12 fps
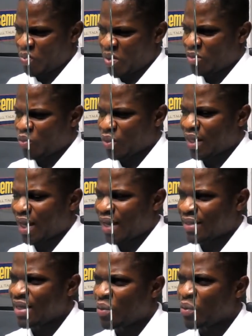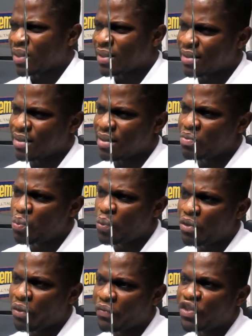it was clear that there was a certain
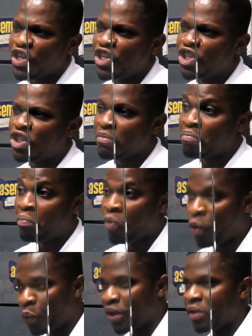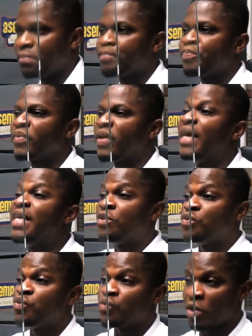wind of change blowing in
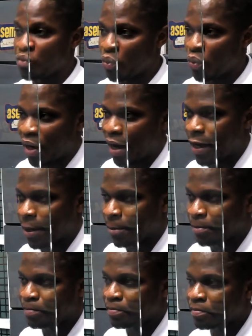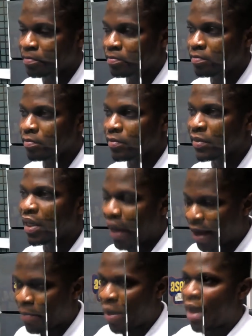Yansunsu and so Ghana
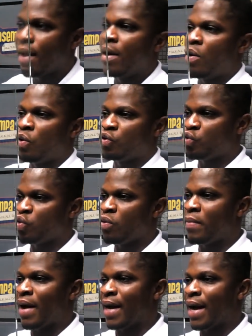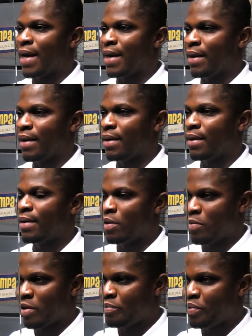Emma osono ba Ghana
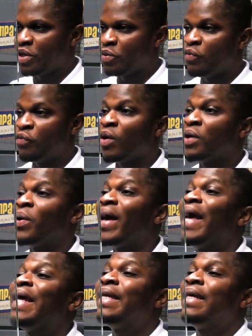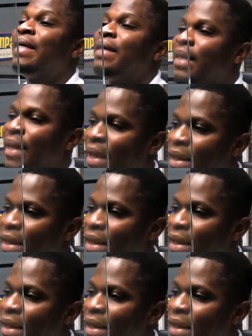omampenye kufuado ene the